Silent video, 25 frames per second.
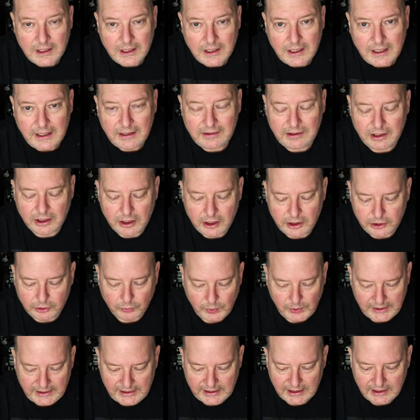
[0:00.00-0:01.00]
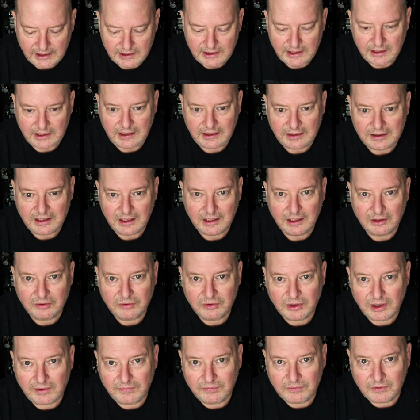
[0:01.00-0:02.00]
And then on the weekend, anything that's
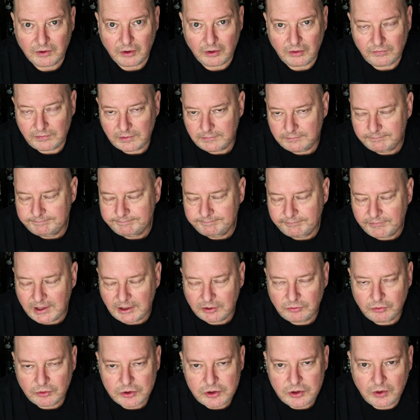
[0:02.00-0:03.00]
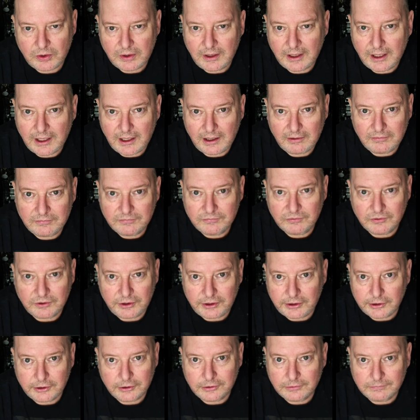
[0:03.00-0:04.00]
left over, that's what you can have for
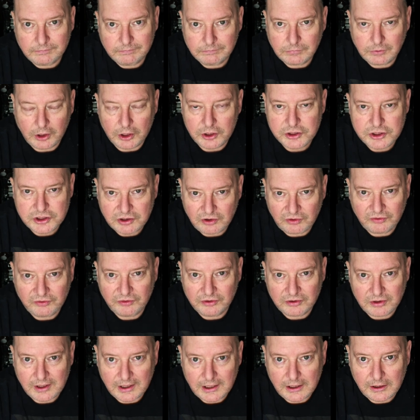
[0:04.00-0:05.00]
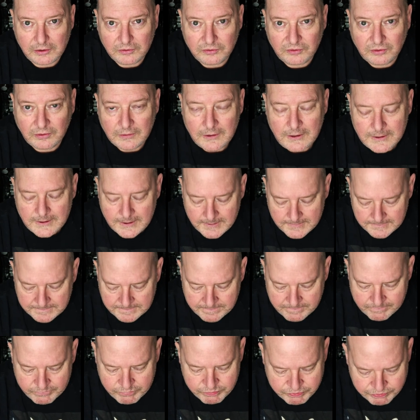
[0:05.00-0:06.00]
your lunches or dinners.
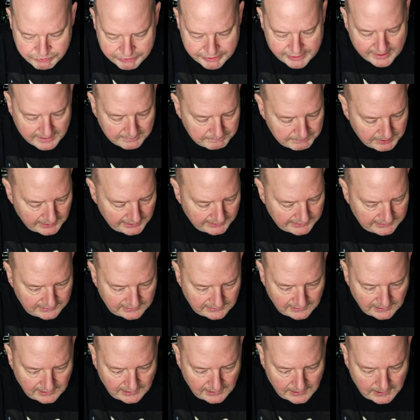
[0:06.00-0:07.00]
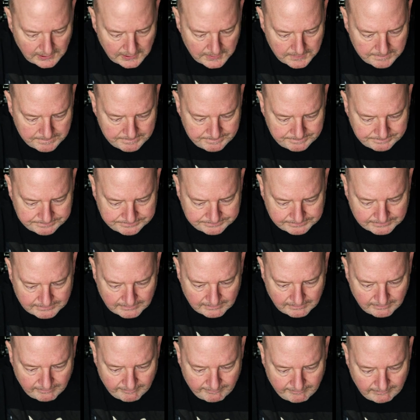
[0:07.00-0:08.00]
But um,
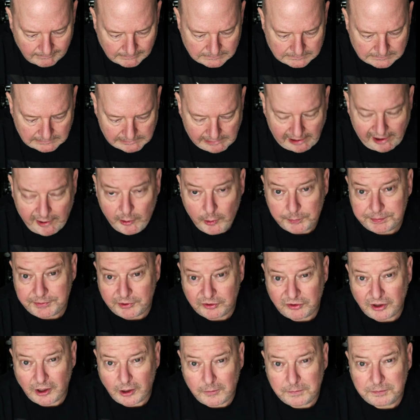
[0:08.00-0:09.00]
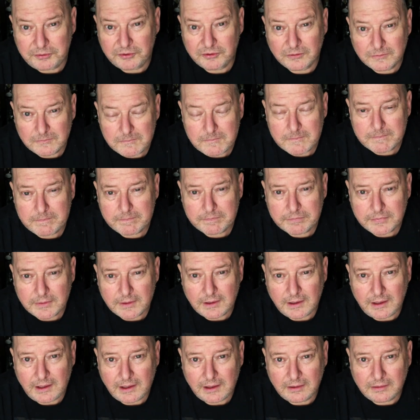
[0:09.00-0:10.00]
I hope this helps.
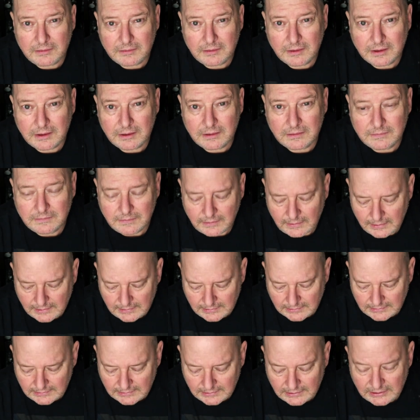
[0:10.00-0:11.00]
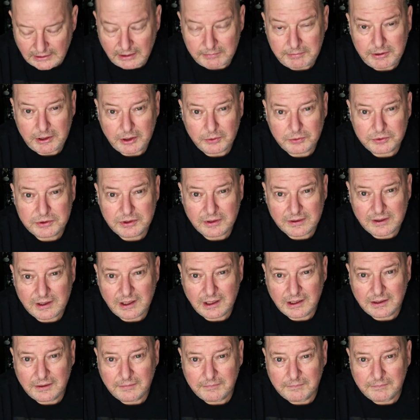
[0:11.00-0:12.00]
And uh, let me know what you think.